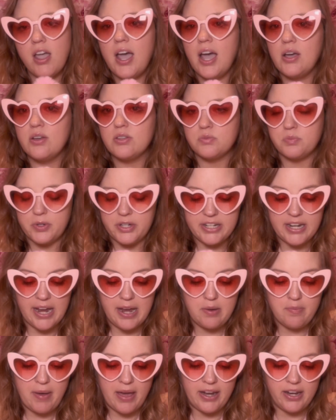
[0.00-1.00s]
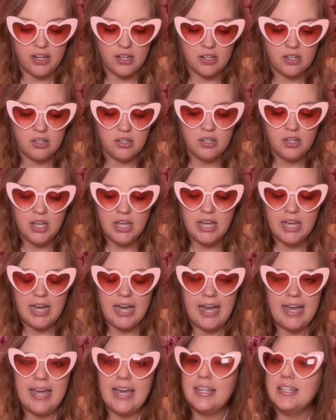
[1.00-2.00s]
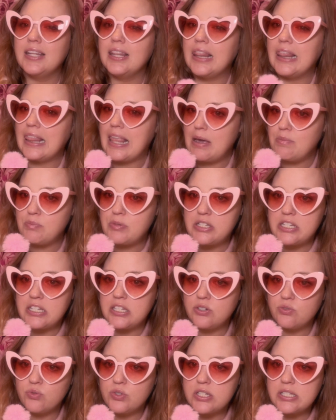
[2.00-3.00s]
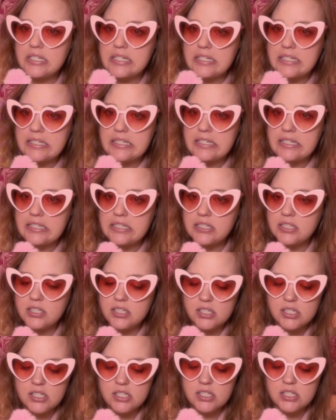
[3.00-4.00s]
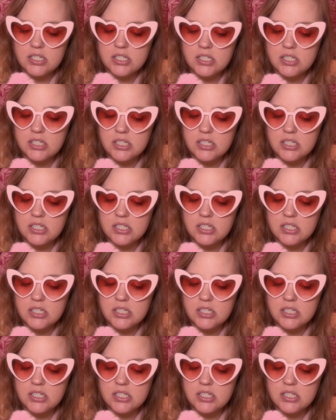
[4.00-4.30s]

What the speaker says: I was pre-diabetic. I had leptin resistance